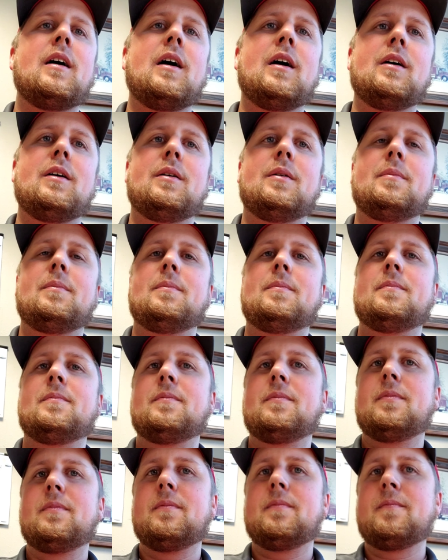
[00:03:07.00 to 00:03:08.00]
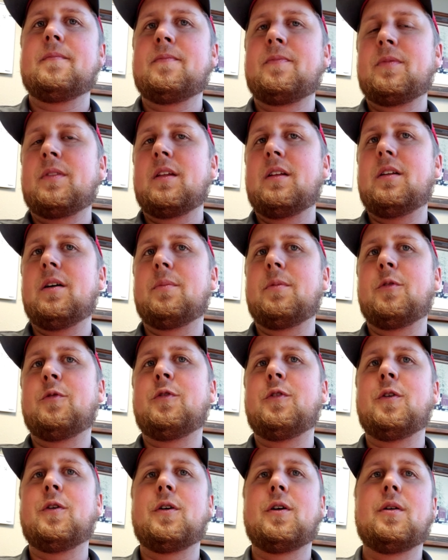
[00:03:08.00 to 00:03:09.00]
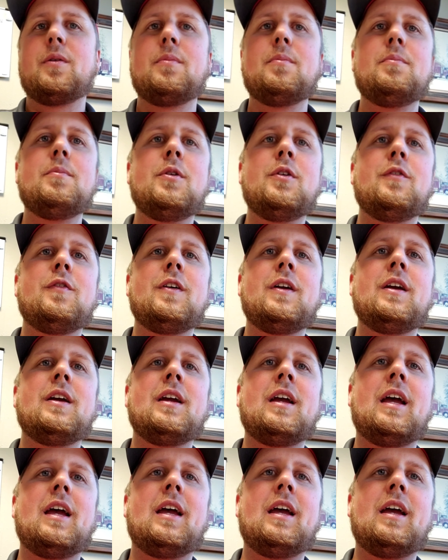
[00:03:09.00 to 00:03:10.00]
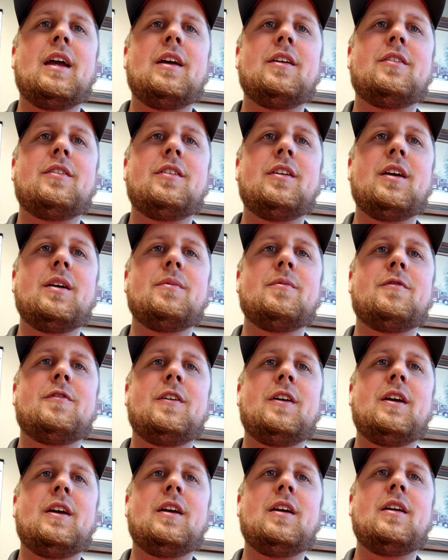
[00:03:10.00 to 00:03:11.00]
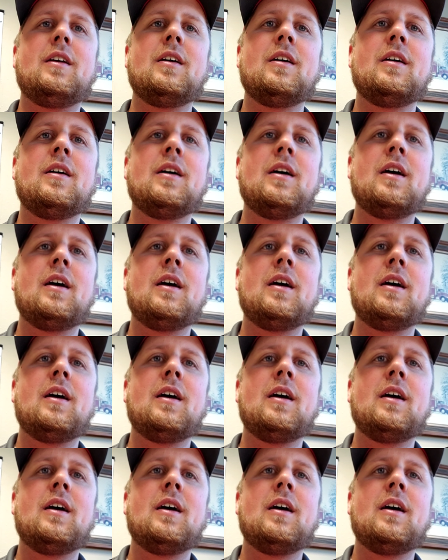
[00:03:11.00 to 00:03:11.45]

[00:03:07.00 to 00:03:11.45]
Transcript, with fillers: Um, number four, moving a CMV